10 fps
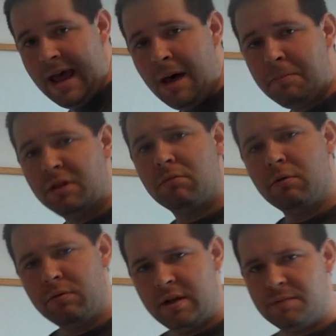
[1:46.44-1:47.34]
happen
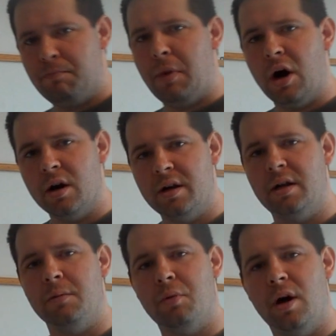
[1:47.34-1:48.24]
through this
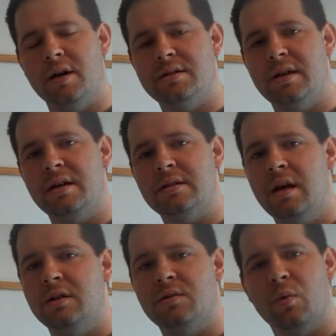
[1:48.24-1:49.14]
bargaining process
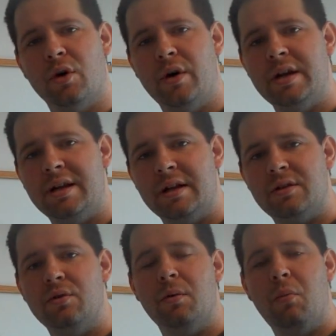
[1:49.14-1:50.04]
is we're going to
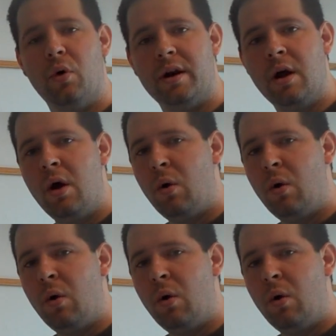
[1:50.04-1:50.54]
get to a point